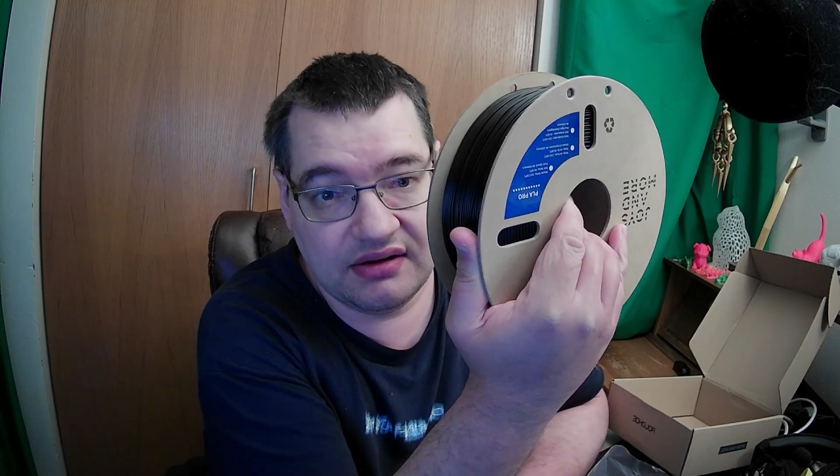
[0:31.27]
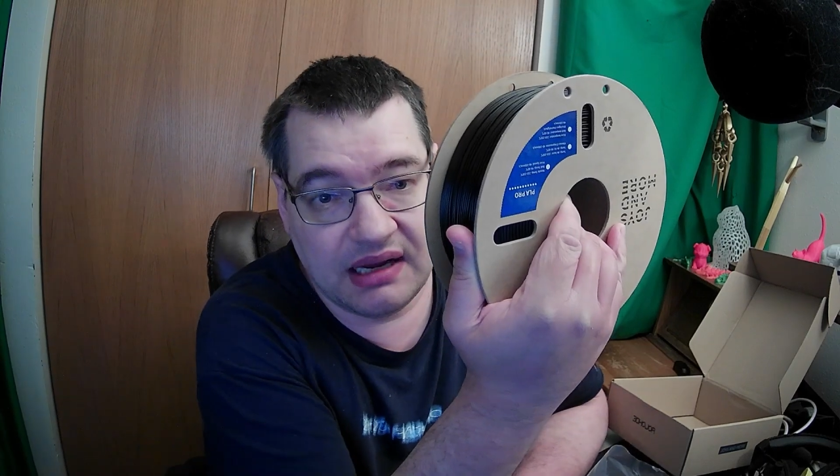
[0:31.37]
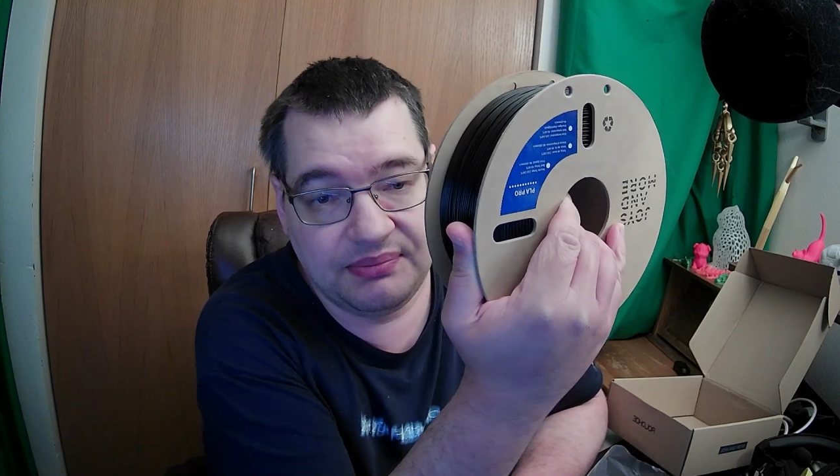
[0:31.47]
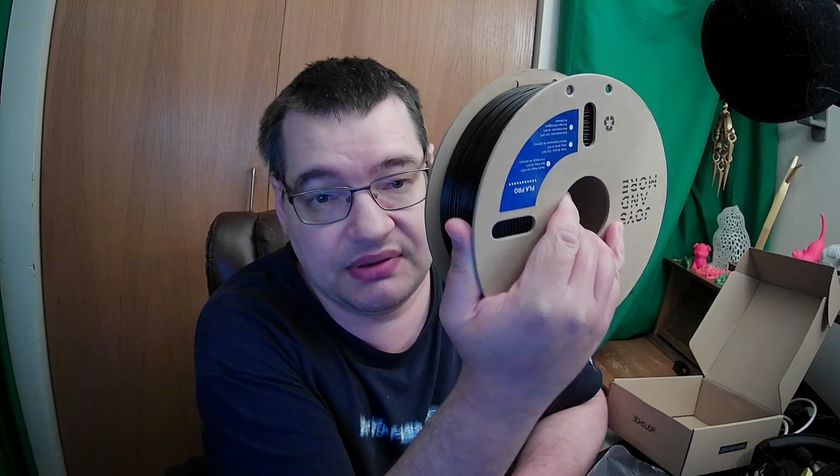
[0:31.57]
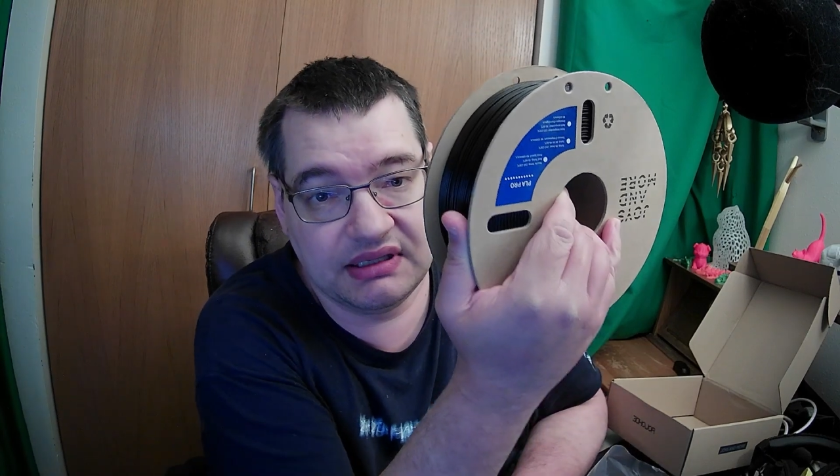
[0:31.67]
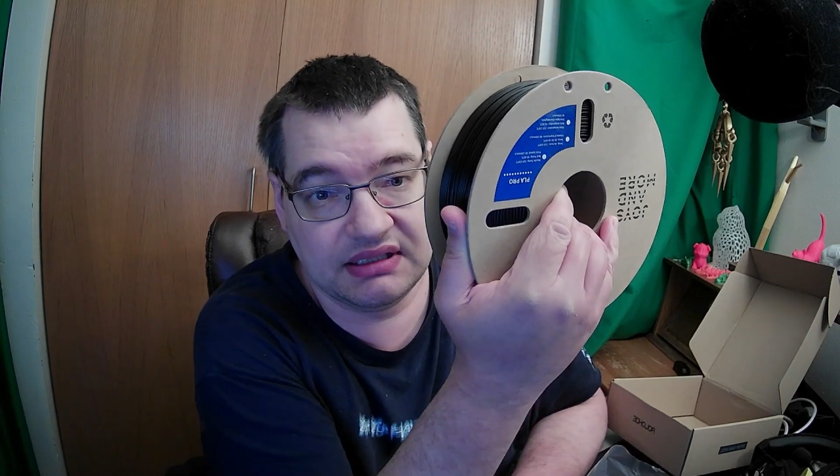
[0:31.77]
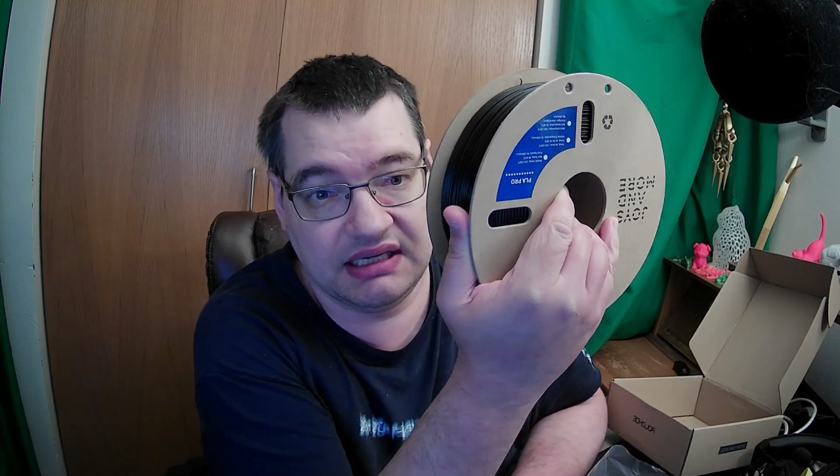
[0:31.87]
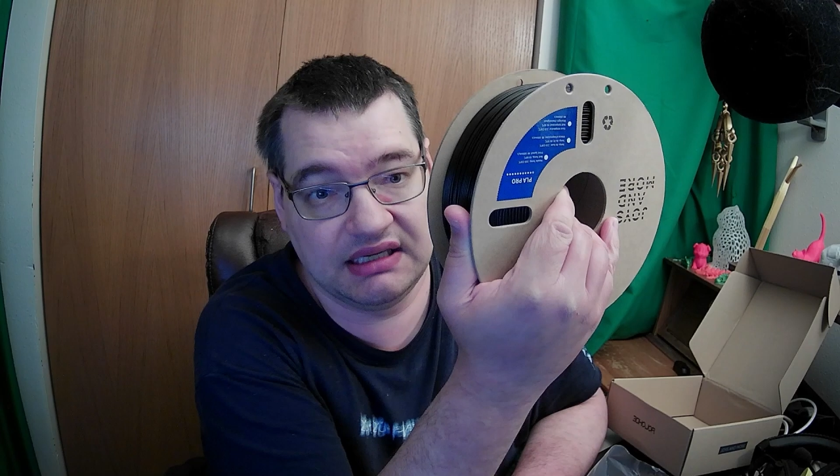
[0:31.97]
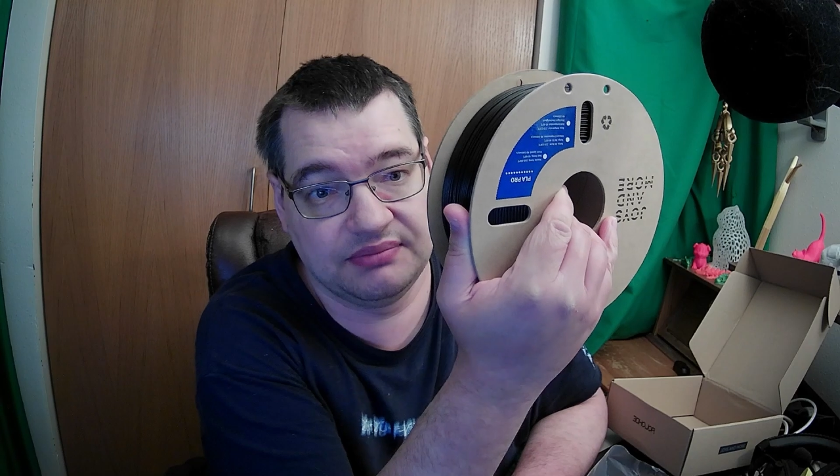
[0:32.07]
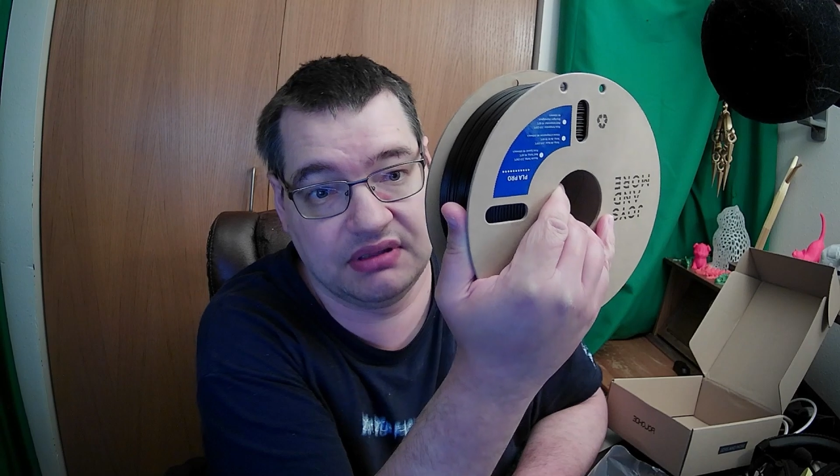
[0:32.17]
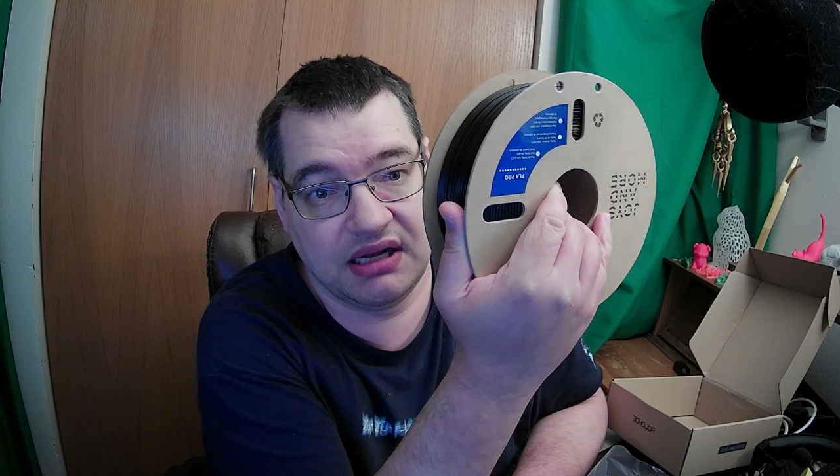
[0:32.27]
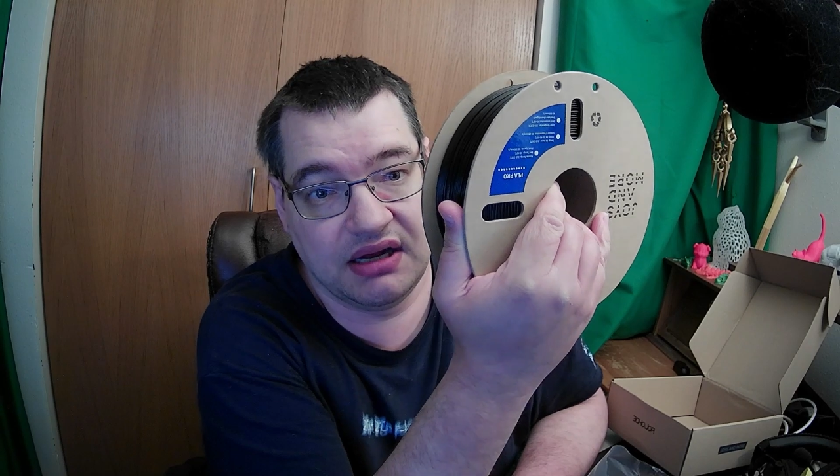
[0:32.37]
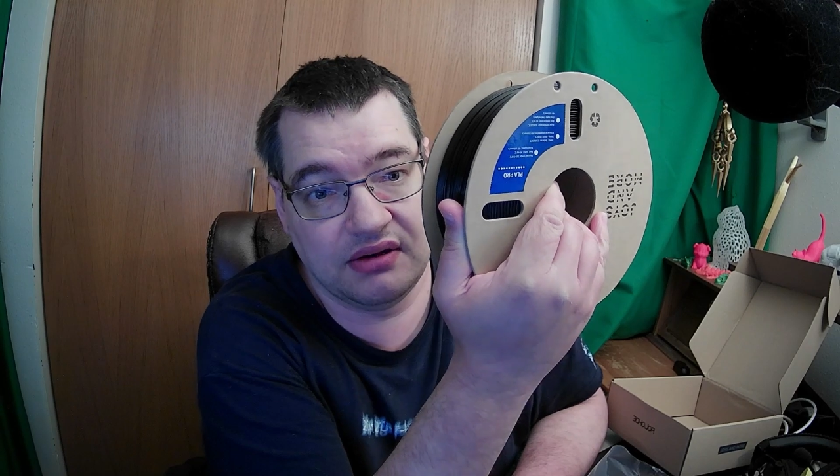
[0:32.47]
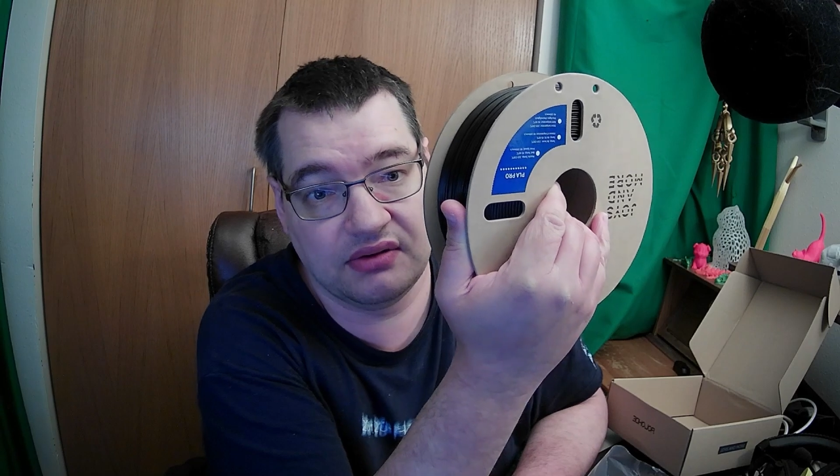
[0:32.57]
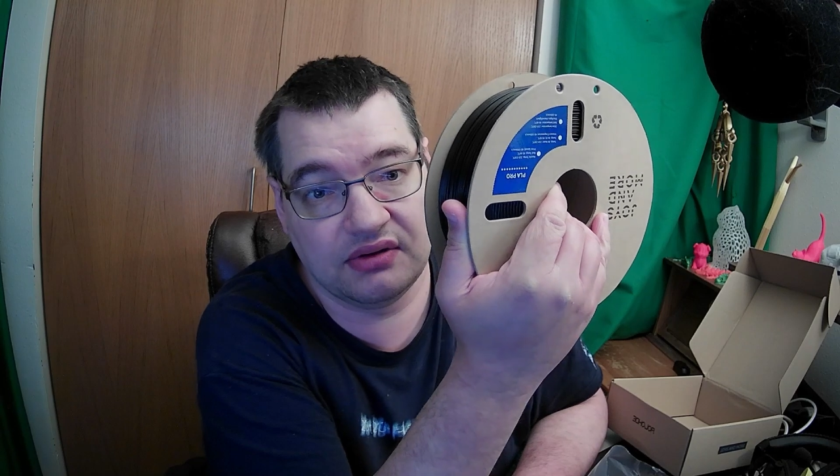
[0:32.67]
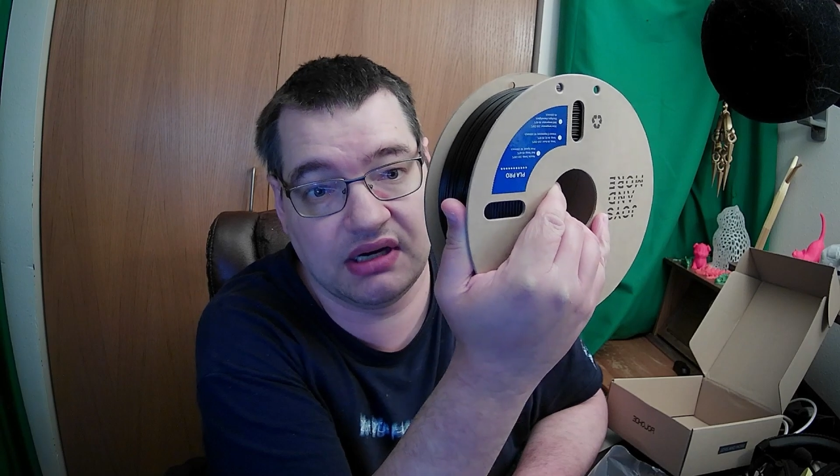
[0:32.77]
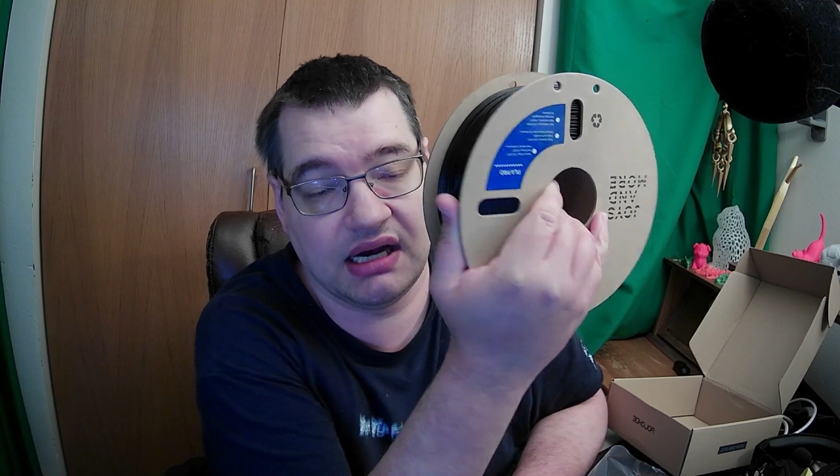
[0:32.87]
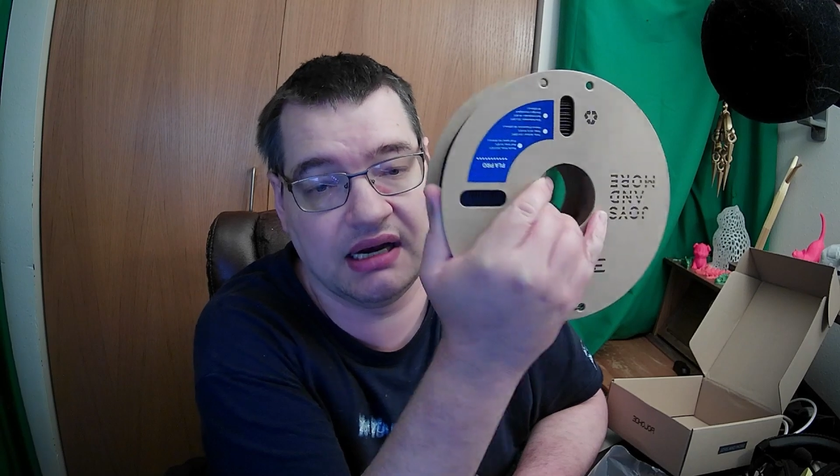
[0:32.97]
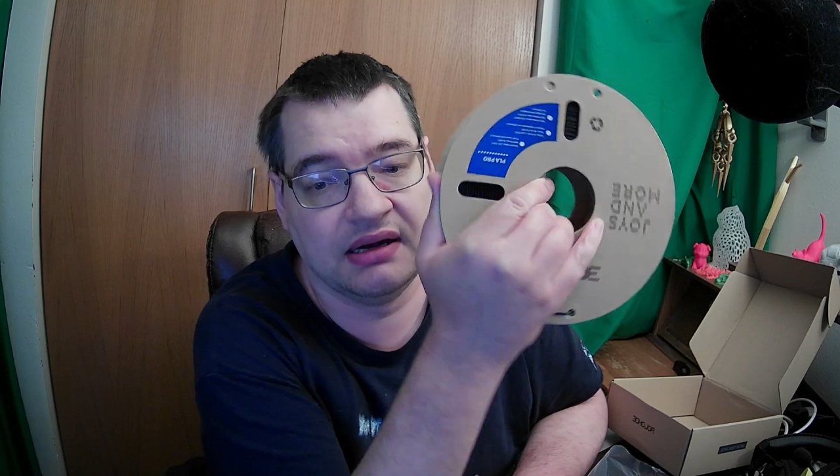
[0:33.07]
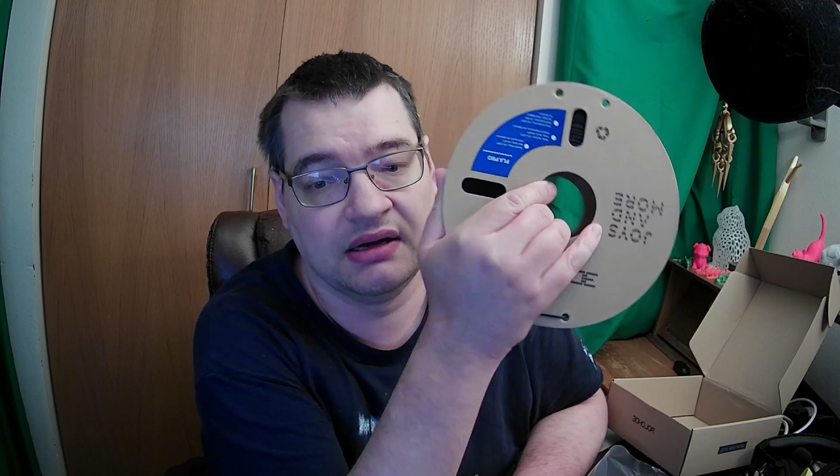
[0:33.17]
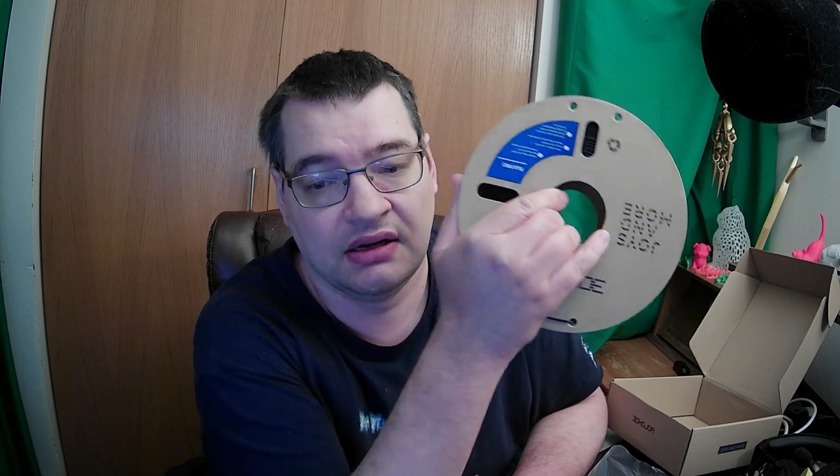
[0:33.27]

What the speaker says: I'll put a link below